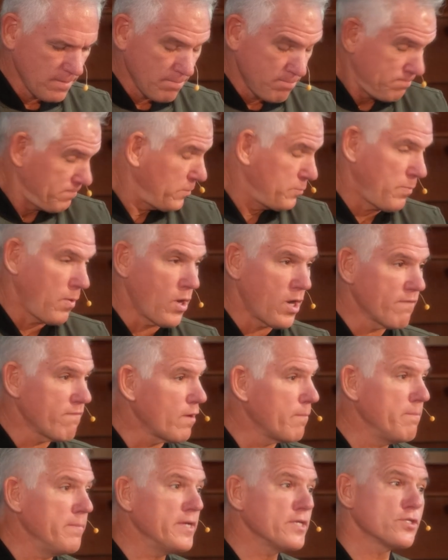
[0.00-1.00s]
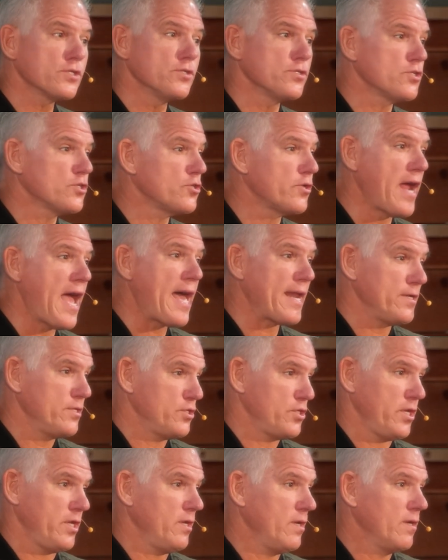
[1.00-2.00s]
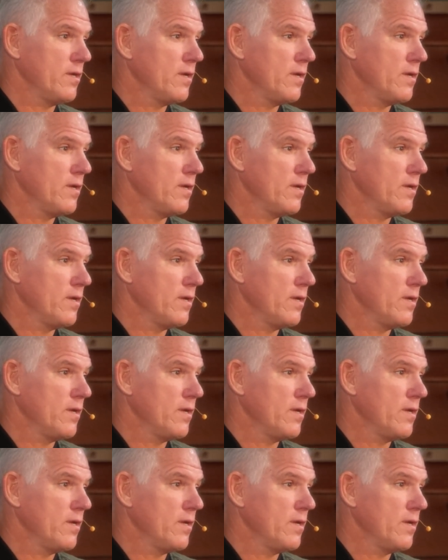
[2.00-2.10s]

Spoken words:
It's part of our mission strategy.